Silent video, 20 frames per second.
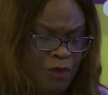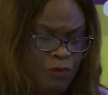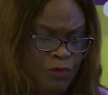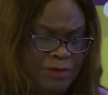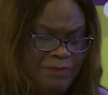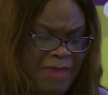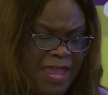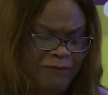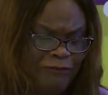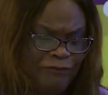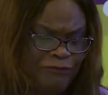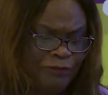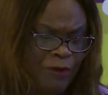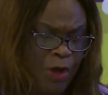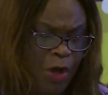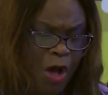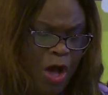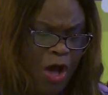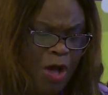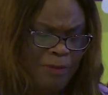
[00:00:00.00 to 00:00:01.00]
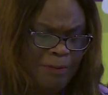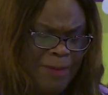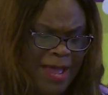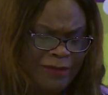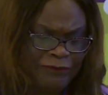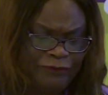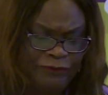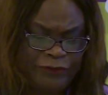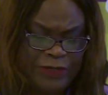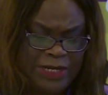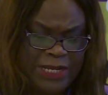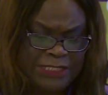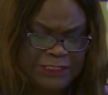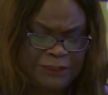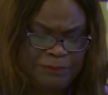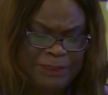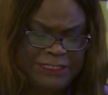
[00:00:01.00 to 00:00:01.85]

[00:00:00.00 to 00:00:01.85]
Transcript: We may fall, my friends,